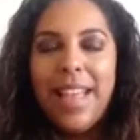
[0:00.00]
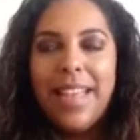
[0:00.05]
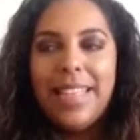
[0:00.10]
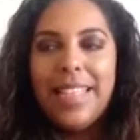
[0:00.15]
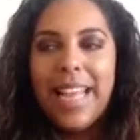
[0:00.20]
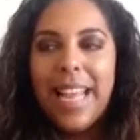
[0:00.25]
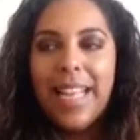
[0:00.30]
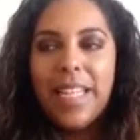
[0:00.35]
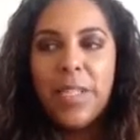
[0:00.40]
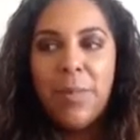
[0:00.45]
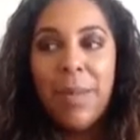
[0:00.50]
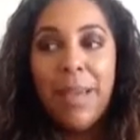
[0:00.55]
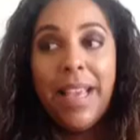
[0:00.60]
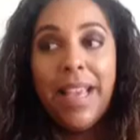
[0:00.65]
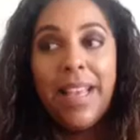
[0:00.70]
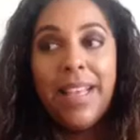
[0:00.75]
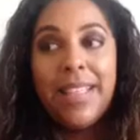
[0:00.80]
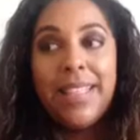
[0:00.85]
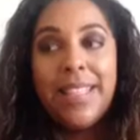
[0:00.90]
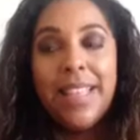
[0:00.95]
taste,
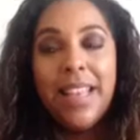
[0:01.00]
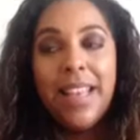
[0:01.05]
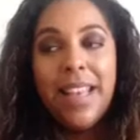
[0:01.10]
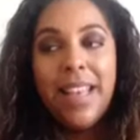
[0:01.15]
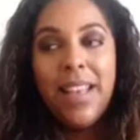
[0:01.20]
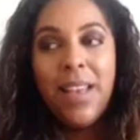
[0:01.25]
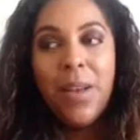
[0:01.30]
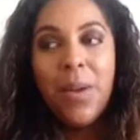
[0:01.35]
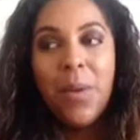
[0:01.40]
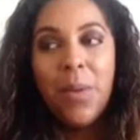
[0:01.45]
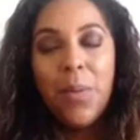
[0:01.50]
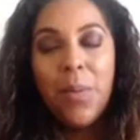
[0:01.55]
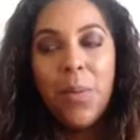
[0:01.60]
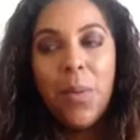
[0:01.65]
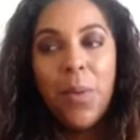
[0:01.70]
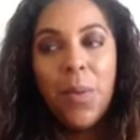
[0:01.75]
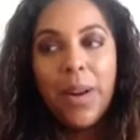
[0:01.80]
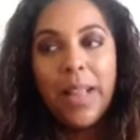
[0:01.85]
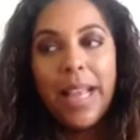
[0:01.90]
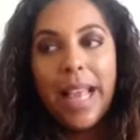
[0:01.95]
because
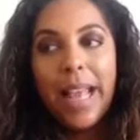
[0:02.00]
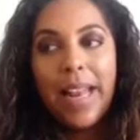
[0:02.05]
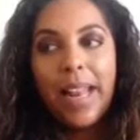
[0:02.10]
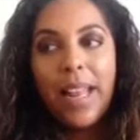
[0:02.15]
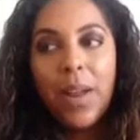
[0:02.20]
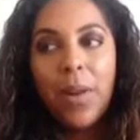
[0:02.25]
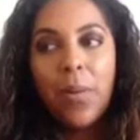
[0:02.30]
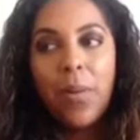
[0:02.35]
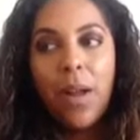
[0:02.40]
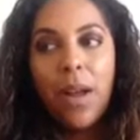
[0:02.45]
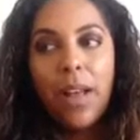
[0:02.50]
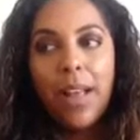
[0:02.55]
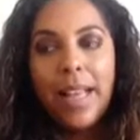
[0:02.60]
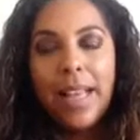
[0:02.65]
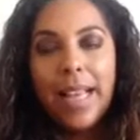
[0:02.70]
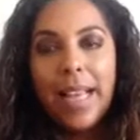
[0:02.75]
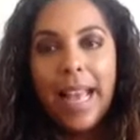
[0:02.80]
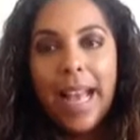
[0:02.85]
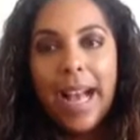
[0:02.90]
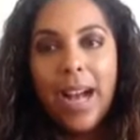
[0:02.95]
organic raw
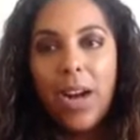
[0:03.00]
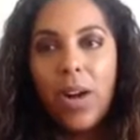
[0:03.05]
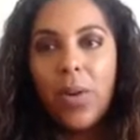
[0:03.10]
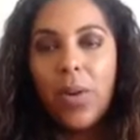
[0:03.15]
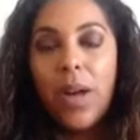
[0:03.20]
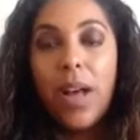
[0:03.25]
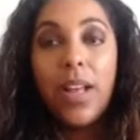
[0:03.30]
cacao,